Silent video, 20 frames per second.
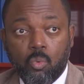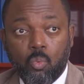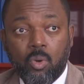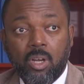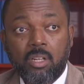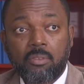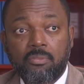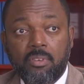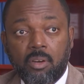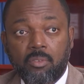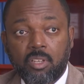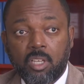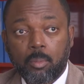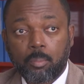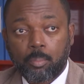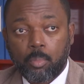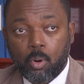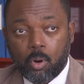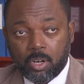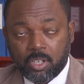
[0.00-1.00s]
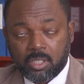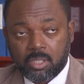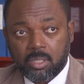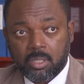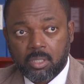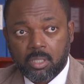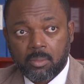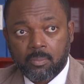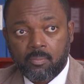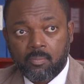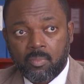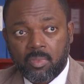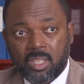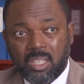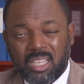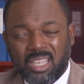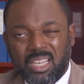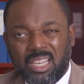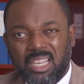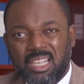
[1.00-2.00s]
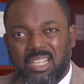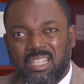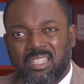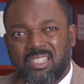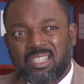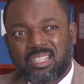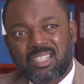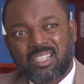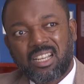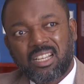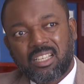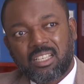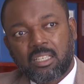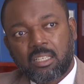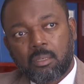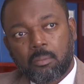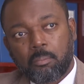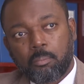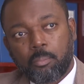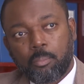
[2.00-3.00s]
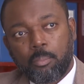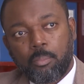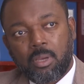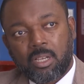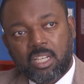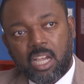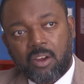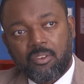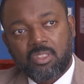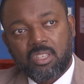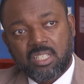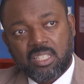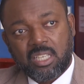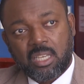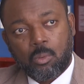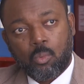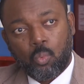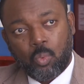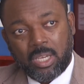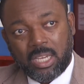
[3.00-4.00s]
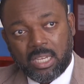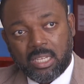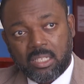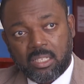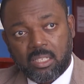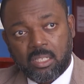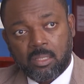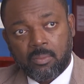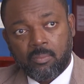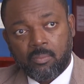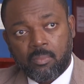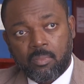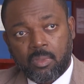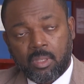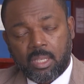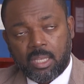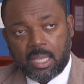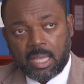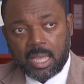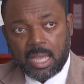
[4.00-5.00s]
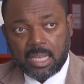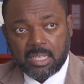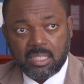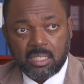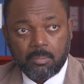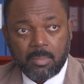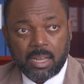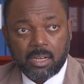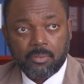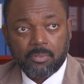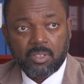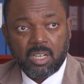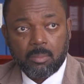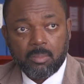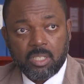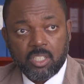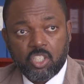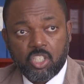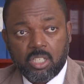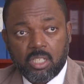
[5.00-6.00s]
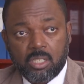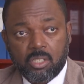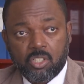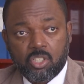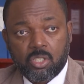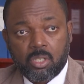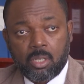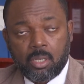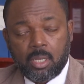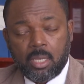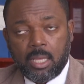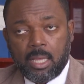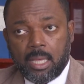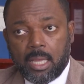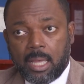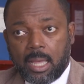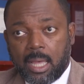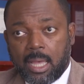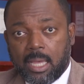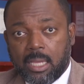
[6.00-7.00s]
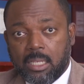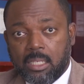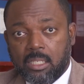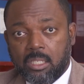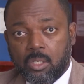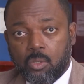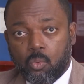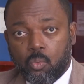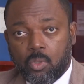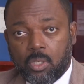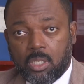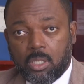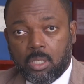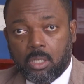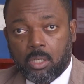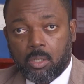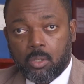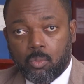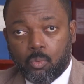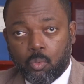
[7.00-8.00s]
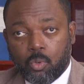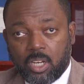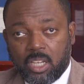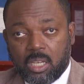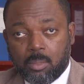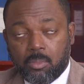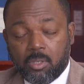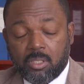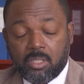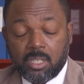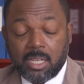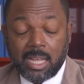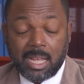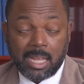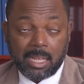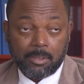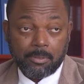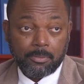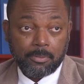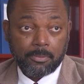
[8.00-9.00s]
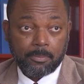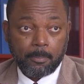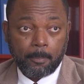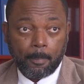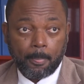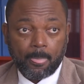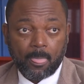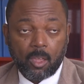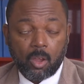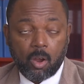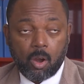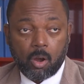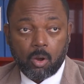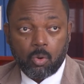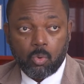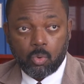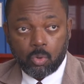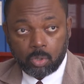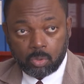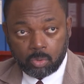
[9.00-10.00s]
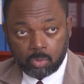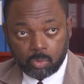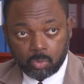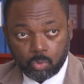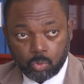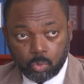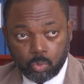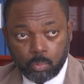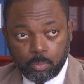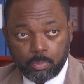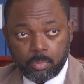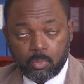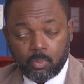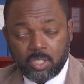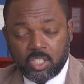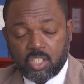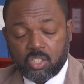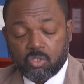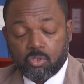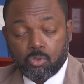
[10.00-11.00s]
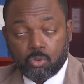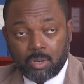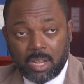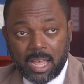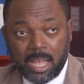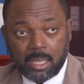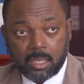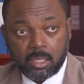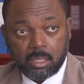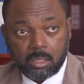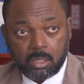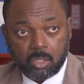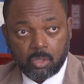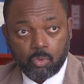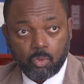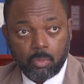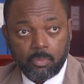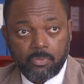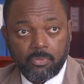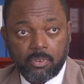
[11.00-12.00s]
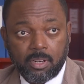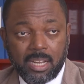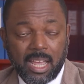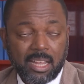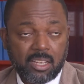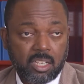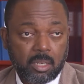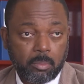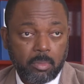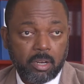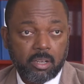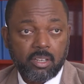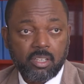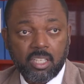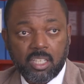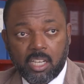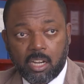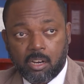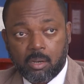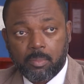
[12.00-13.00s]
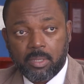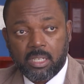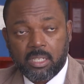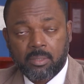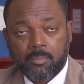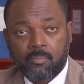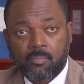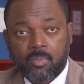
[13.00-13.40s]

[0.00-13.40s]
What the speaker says: while very important, it doesn't carry the same weight as the matter of climate change. And we were able to have our own group, which is GRULAC, the group for Latin America and the Caribbean.